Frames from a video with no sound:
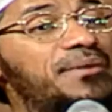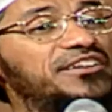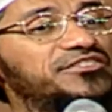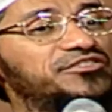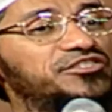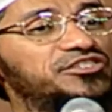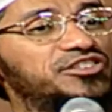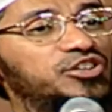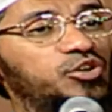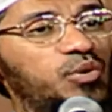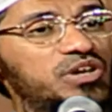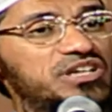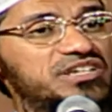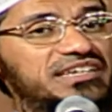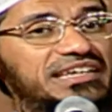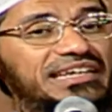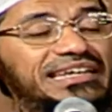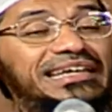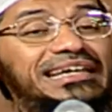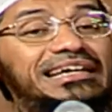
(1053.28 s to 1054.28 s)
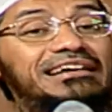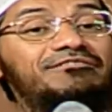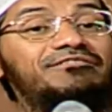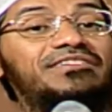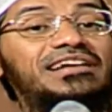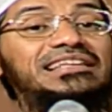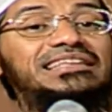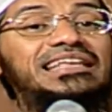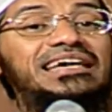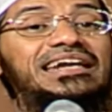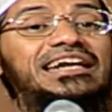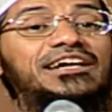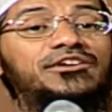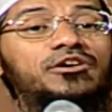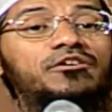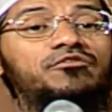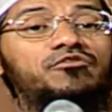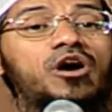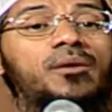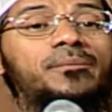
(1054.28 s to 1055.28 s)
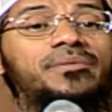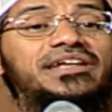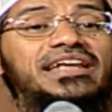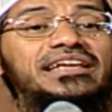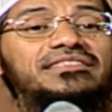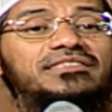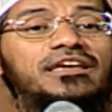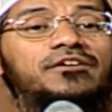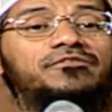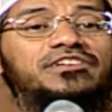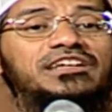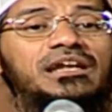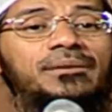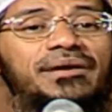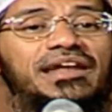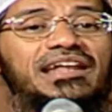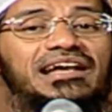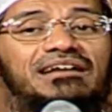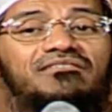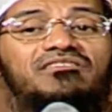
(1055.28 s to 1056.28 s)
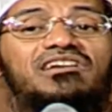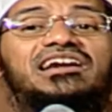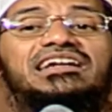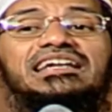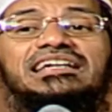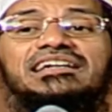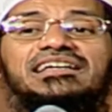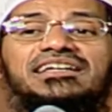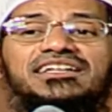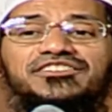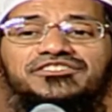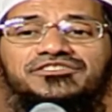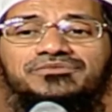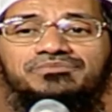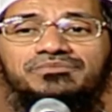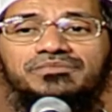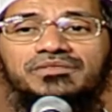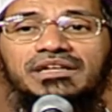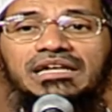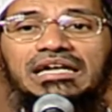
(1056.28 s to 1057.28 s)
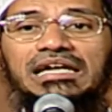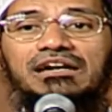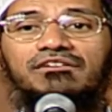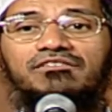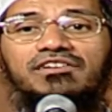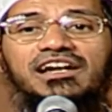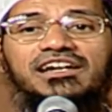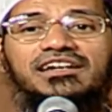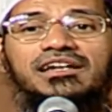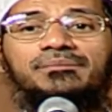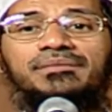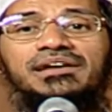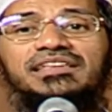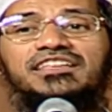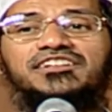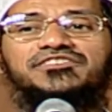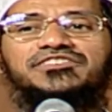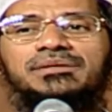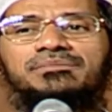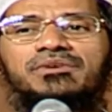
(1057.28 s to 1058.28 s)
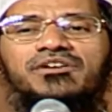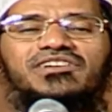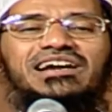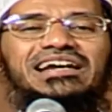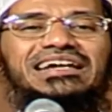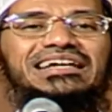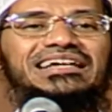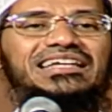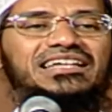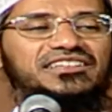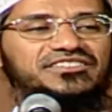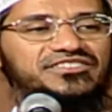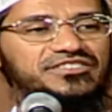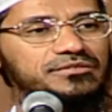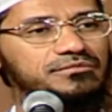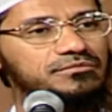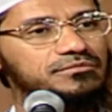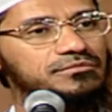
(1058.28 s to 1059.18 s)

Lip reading: asking the question, will the rate of robbery and theft in America, will it increase? Will it remain the same or will it decrease?